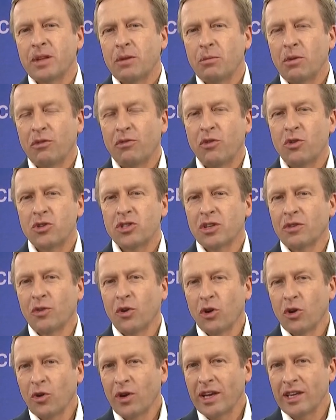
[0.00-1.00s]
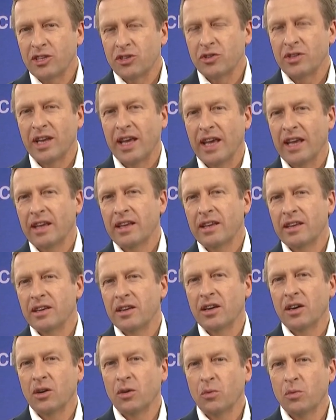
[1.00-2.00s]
Well, first of all, look at today. You know,